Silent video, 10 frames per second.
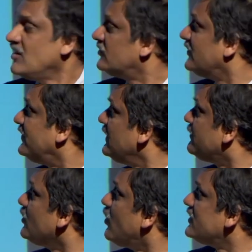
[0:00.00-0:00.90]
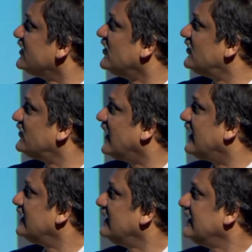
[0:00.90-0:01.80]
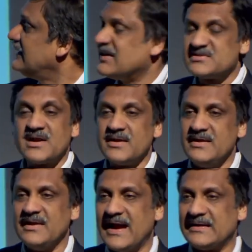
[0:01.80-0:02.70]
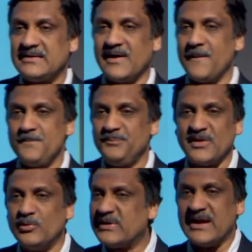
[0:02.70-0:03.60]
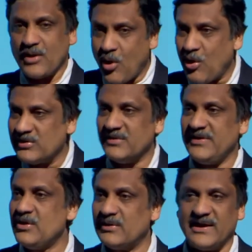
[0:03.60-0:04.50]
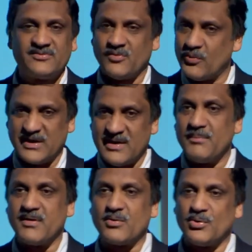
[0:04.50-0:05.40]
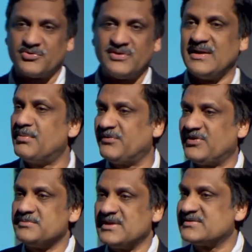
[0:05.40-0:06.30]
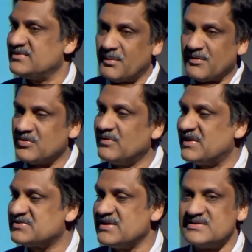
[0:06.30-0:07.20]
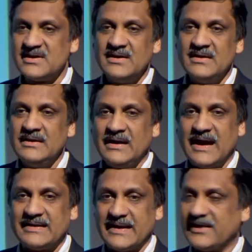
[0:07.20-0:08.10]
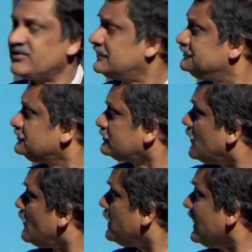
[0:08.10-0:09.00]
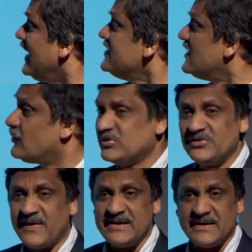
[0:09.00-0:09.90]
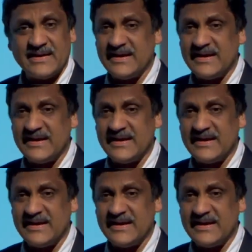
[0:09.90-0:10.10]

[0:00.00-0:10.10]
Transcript: So Philip Gore did this study at looking at all the video lengths over a number of courses, a number of subjects, a number of universities at edX. And here was his finding.